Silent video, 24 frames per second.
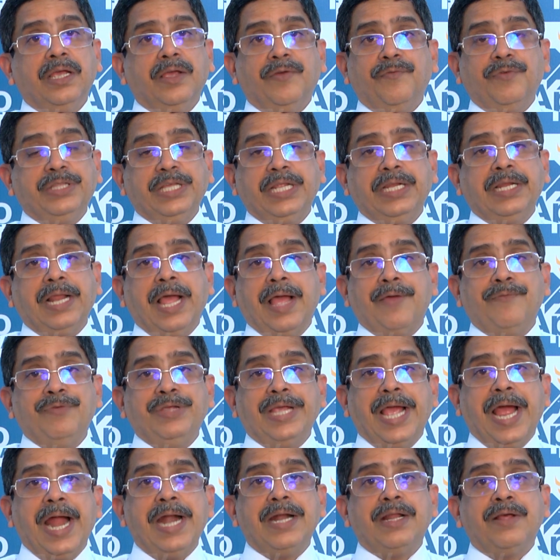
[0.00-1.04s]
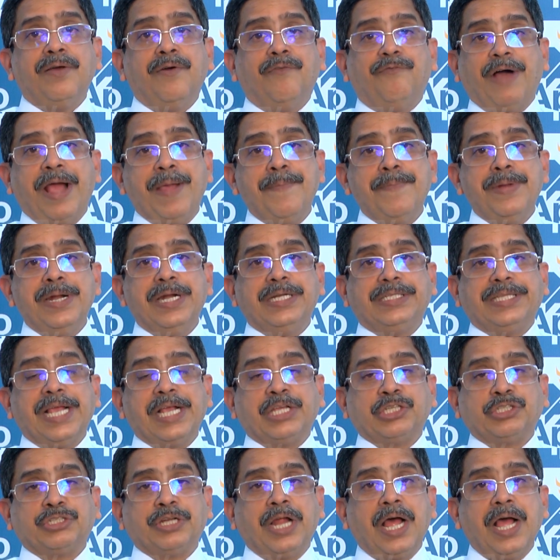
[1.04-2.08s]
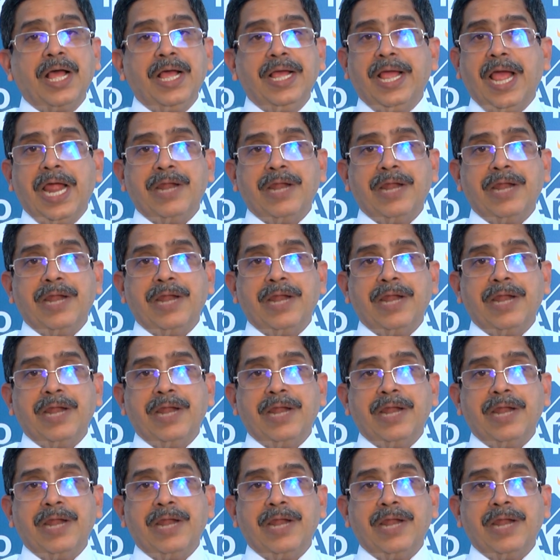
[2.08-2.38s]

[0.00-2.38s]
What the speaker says: We add 5 minutes extra